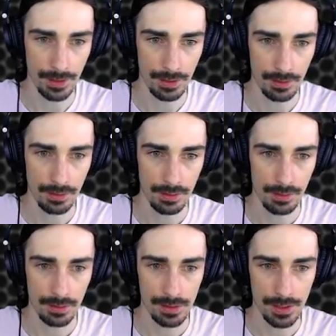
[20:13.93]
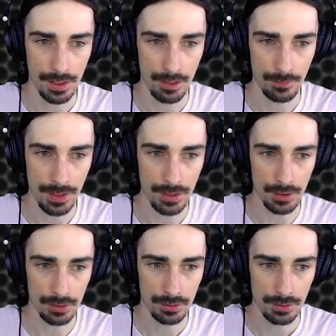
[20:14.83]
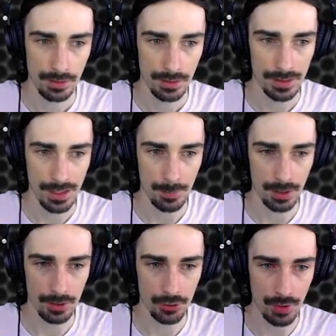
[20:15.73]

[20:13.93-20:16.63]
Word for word: right, let's get our vehicle. This time we're gonna